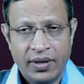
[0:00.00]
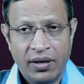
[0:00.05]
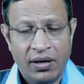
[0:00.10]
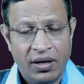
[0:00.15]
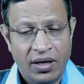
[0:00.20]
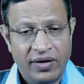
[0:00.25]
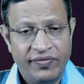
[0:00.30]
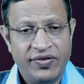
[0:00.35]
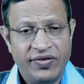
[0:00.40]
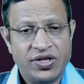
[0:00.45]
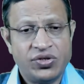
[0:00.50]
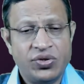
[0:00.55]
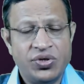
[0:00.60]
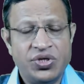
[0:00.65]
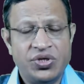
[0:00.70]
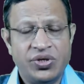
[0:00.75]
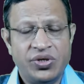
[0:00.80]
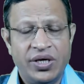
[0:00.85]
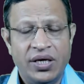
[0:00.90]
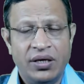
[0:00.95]
grievous
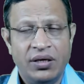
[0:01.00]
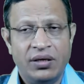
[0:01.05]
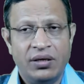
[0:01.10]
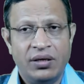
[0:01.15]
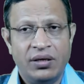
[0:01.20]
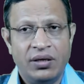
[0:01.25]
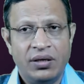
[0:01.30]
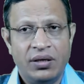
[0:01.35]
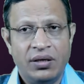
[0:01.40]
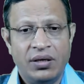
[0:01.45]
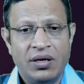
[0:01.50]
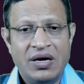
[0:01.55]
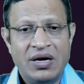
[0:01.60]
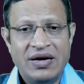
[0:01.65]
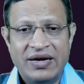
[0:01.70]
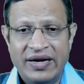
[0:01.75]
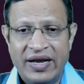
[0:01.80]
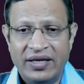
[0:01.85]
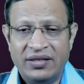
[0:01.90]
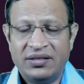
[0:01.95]
injury,
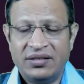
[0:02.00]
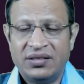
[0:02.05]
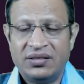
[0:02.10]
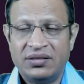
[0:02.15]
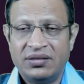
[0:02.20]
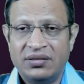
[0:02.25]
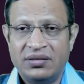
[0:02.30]
death.